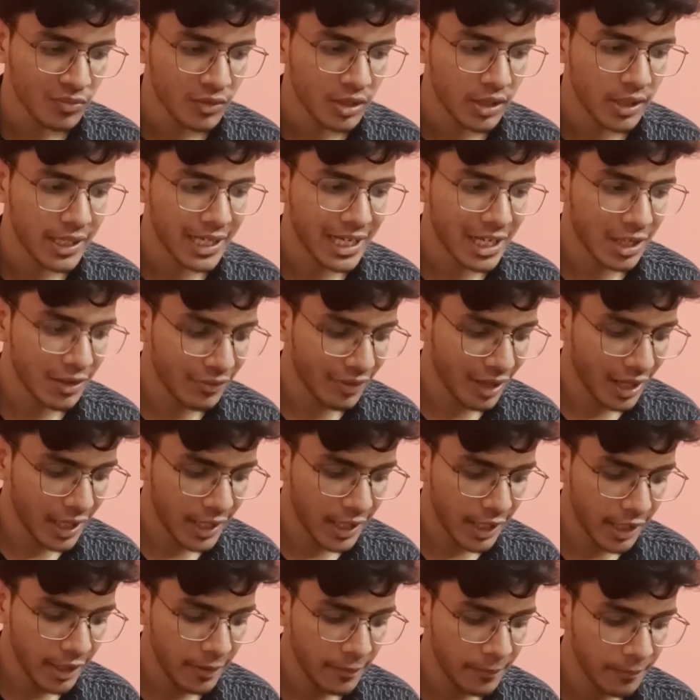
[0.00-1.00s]

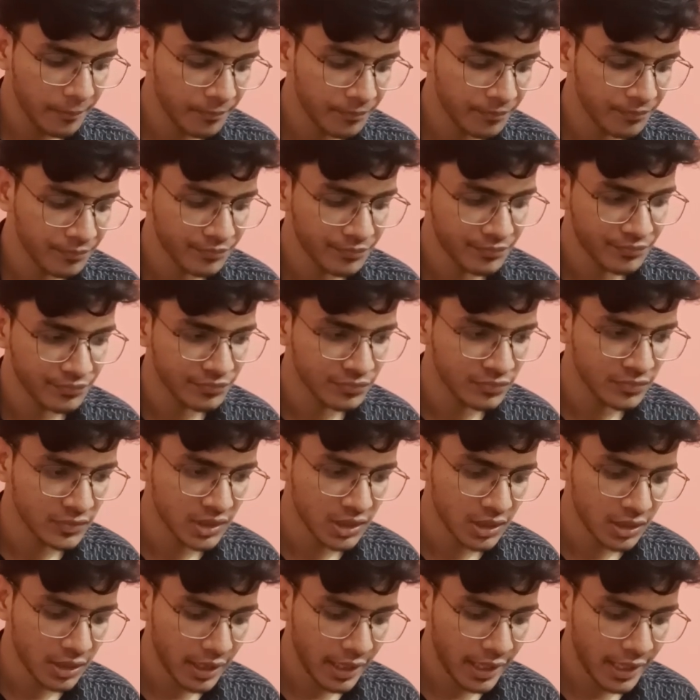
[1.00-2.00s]
require,
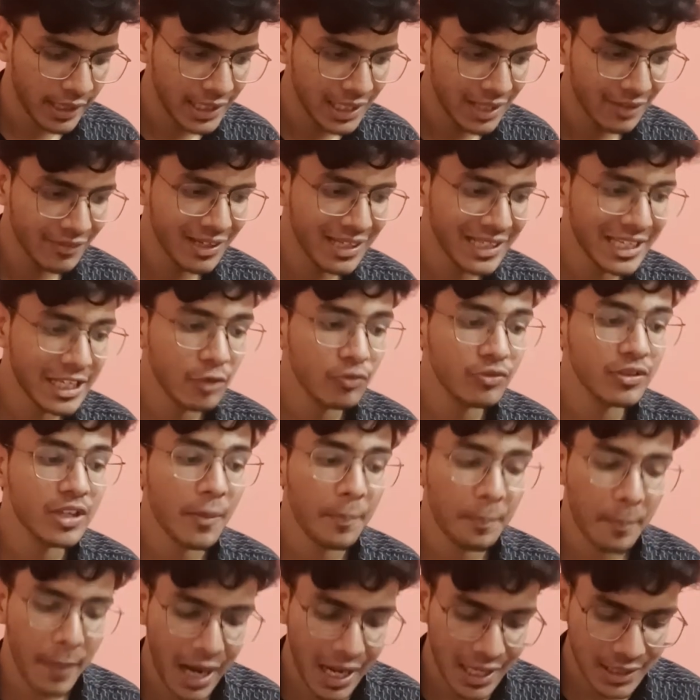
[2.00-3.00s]
and I will give the
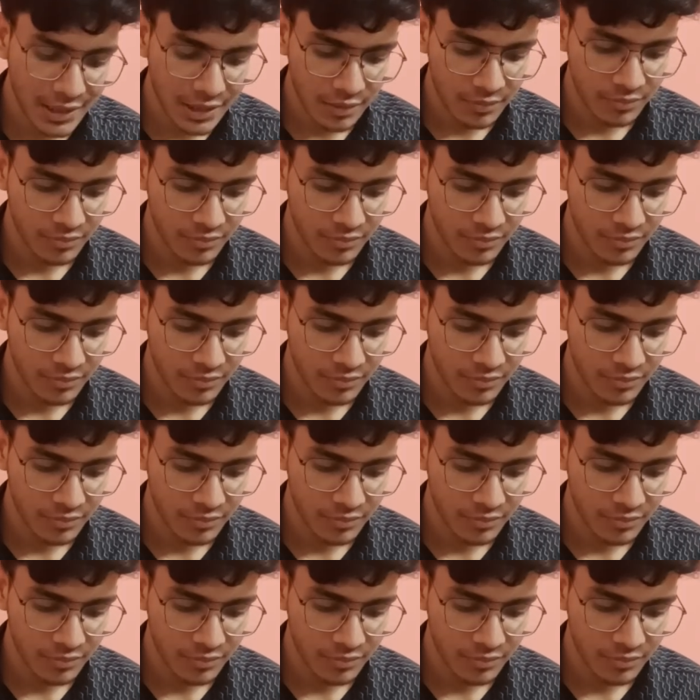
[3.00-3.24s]
path.